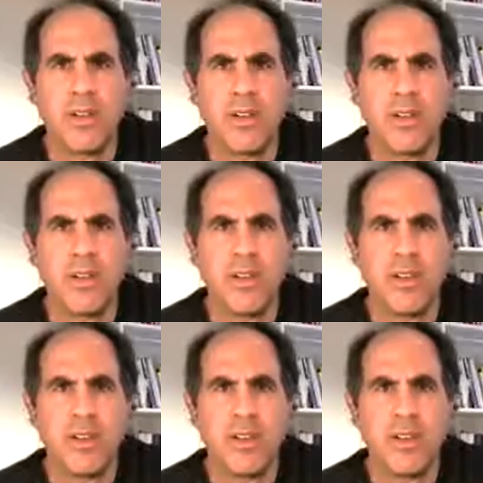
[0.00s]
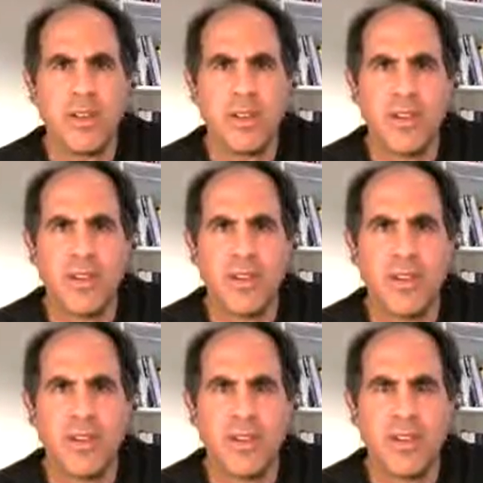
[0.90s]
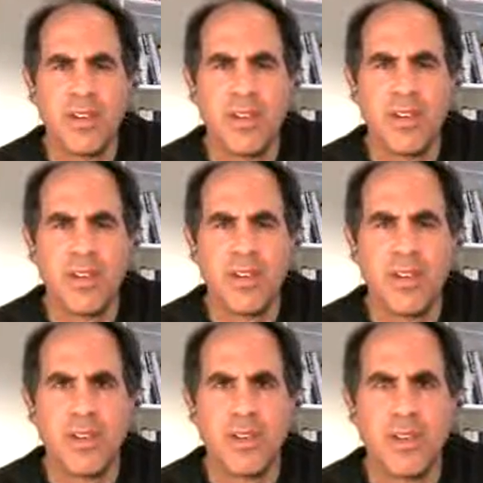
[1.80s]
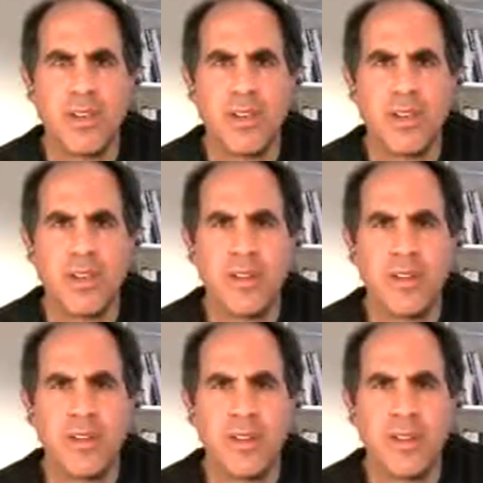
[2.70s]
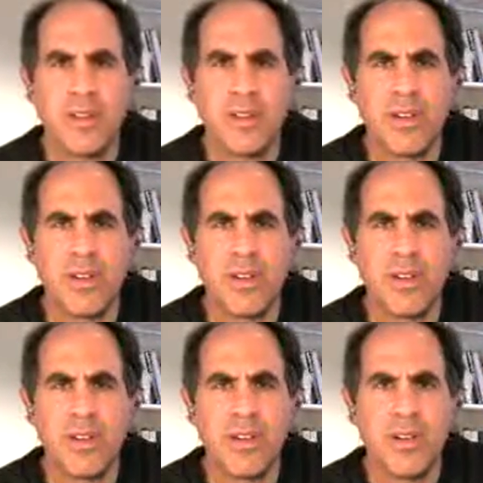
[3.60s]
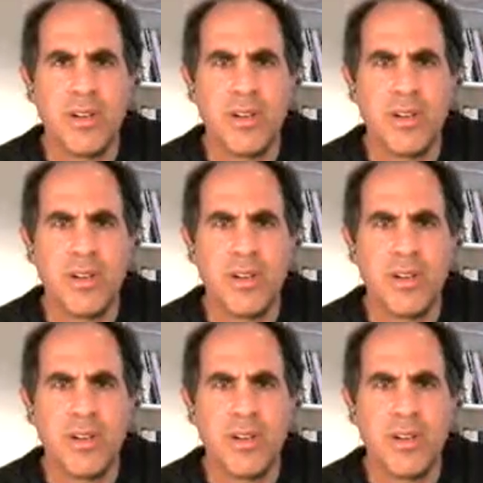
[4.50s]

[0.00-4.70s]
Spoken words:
No words are spoken by the person on screen.